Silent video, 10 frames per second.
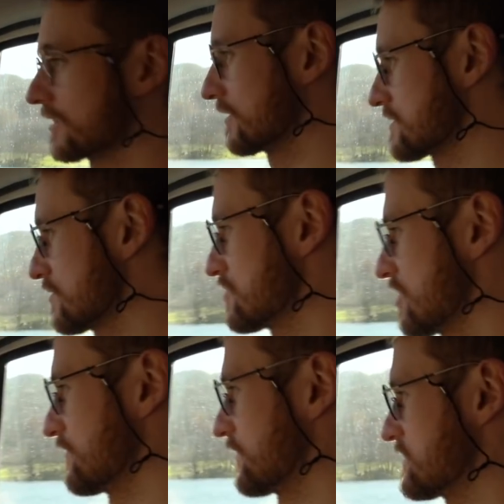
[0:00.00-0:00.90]
Let's go and
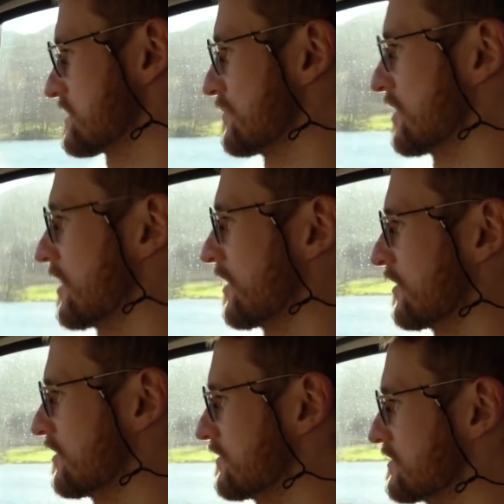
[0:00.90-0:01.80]
try and find somewhere
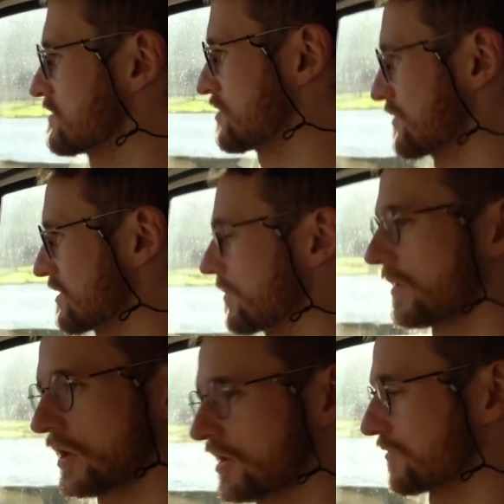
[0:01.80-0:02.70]
so we can
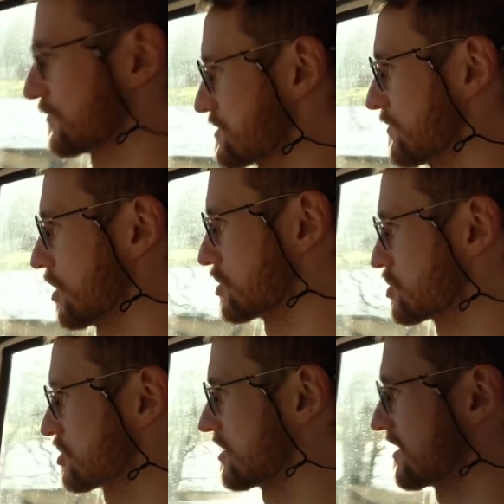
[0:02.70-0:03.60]
park up for some lunch.